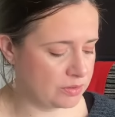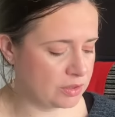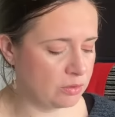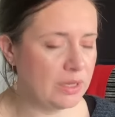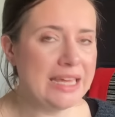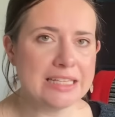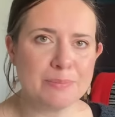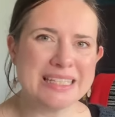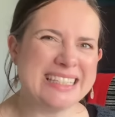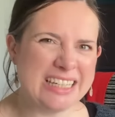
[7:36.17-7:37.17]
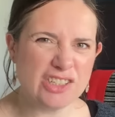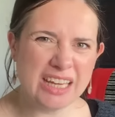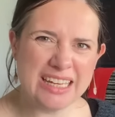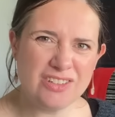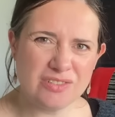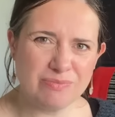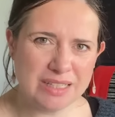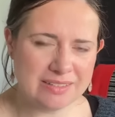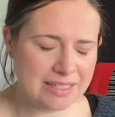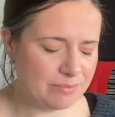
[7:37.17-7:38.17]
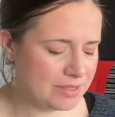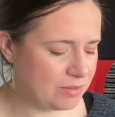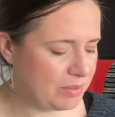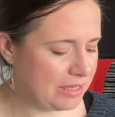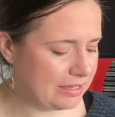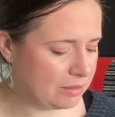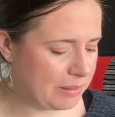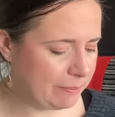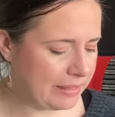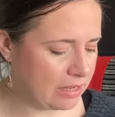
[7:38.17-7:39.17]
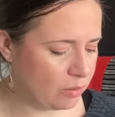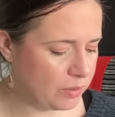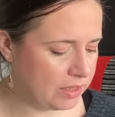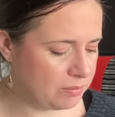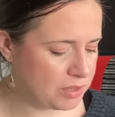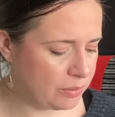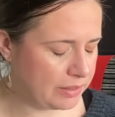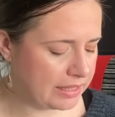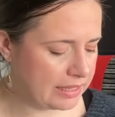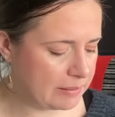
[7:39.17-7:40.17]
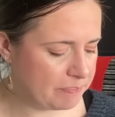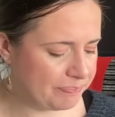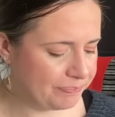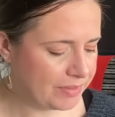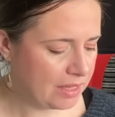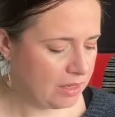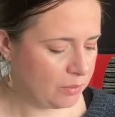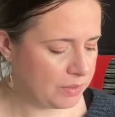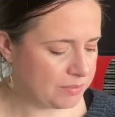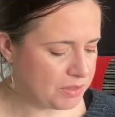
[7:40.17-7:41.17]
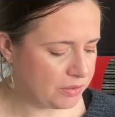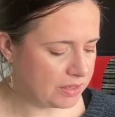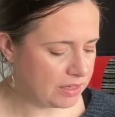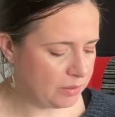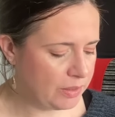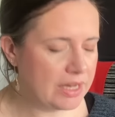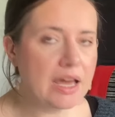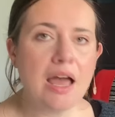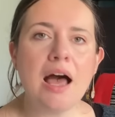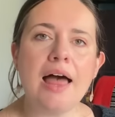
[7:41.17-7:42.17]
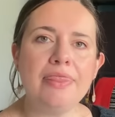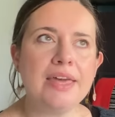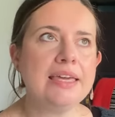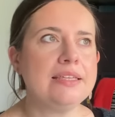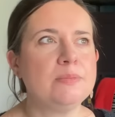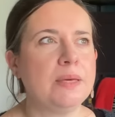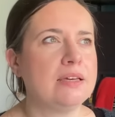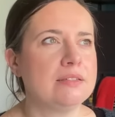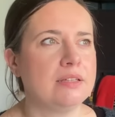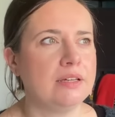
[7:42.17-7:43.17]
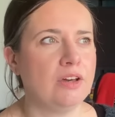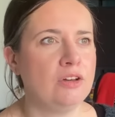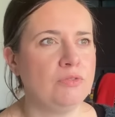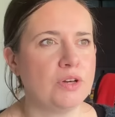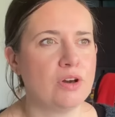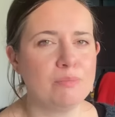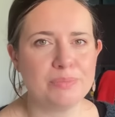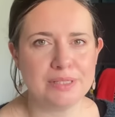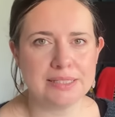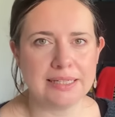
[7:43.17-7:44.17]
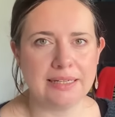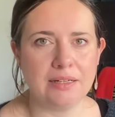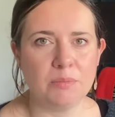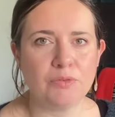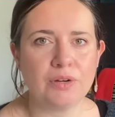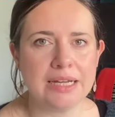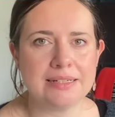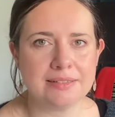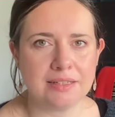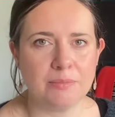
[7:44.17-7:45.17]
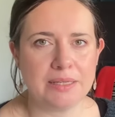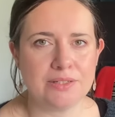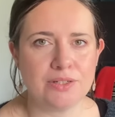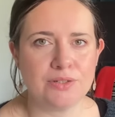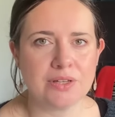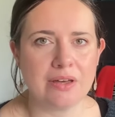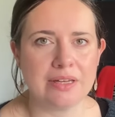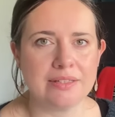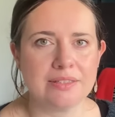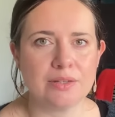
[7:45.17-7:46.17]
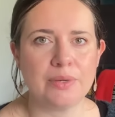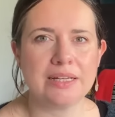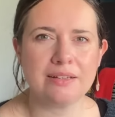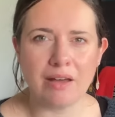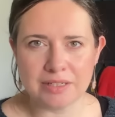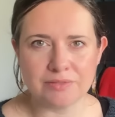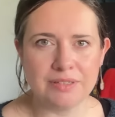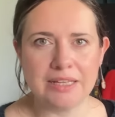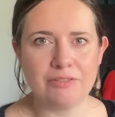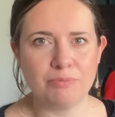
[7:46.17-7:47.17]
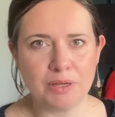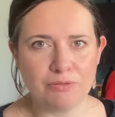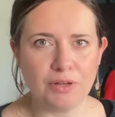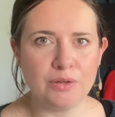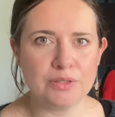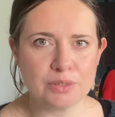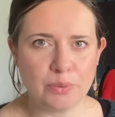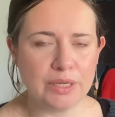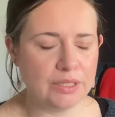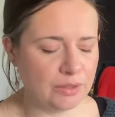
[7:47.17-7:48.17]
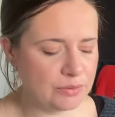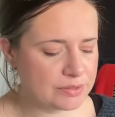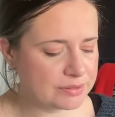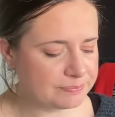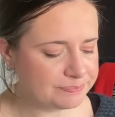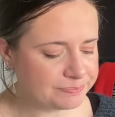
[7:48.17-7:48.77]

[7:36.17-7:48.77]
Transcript: So it's my stitch gauge that seems to be a little bit bigger when I'm doing colour work. I think it's because I overcompensate. I'm afraid it's going to be too tight, so I kind of leave my floats quite loose.